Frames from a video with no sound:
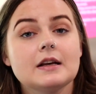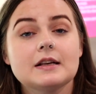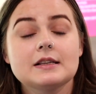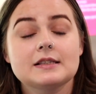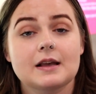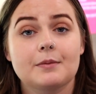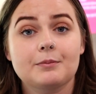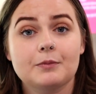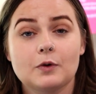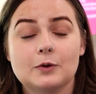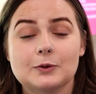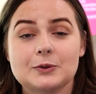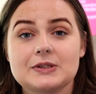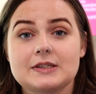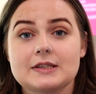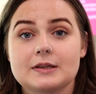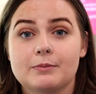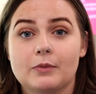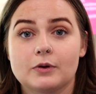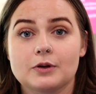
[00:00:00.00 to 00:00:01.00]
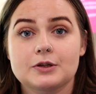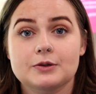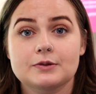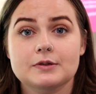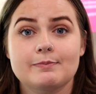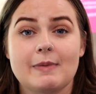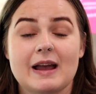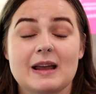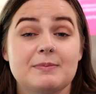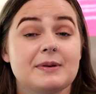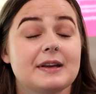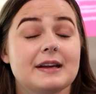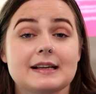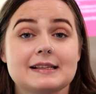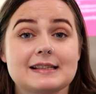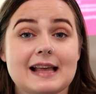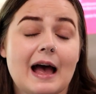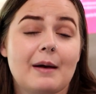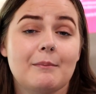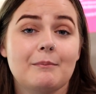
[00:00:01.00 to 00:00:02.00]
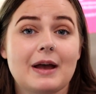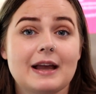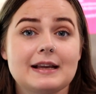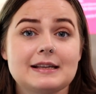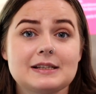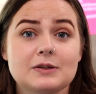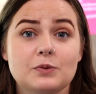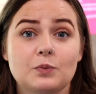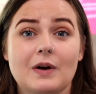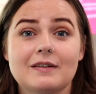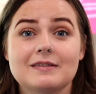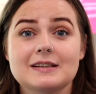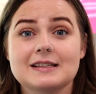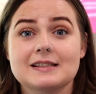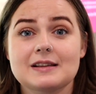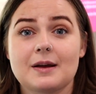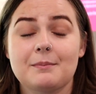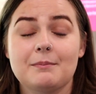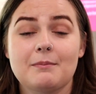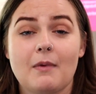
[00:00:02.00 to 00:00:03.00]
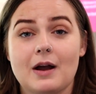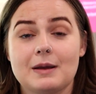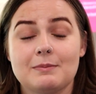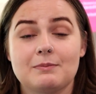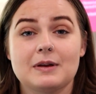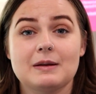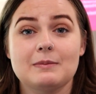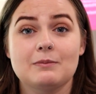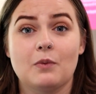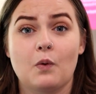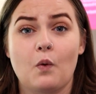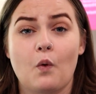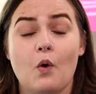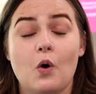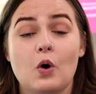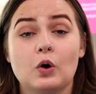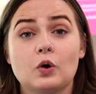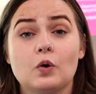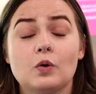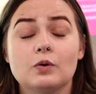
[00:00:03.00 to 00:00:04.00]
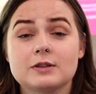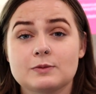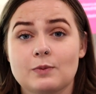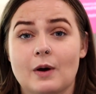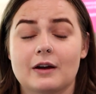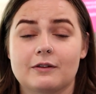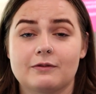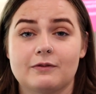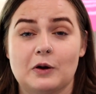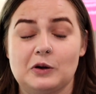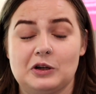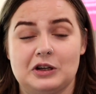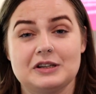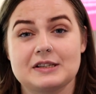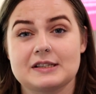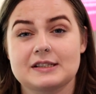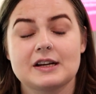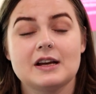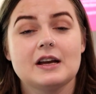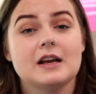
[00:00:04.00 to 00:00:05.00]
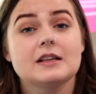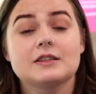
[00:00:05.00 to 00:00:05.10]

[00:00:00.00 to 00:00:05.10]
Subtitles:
Some courses and modules may be exam-based, whereas some might be more coursework focused.